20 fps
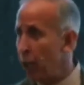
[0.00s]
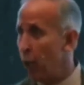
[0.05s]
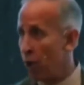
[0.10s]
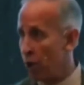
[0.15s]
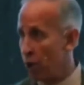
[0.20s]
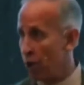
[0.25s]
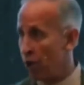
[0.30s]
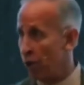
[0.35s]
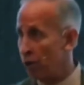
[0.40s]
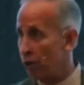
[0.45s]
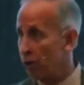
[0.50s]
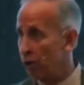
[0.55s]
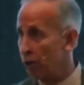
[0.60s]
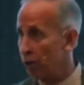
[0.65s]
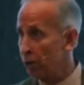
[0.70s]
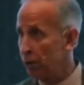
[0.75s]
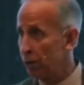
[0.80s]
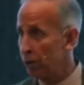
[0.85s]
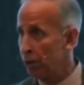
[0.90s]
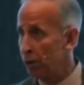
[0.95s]
order
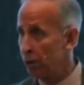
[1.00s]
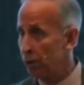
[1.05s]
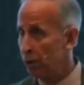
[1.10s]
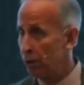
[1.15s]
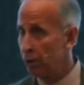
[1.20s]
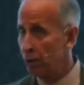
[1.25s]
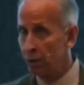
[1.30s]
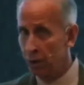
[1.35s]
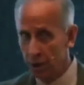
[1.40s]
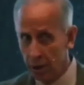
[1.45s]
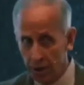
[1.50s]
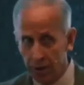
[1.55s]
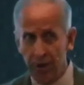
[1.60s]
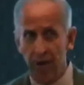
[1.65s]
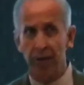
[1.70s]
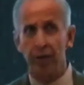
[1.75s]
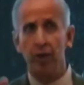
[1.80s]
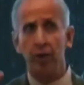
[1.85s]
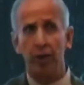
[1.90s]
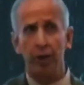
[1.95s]

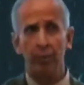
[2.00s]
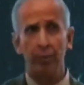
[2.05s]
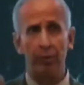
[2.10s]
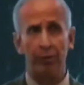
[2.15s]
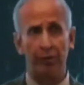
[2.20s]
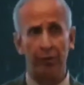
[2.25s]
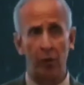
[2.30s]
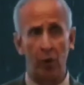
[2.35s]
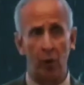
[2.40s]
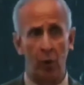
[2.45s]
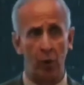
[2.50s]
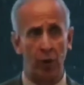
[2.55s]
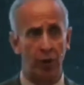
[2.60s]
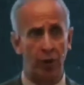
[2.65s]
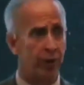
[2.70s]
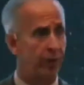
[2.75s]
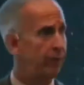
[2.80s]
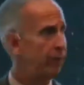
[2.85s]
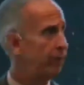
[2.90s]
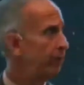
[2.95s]
then you can move forward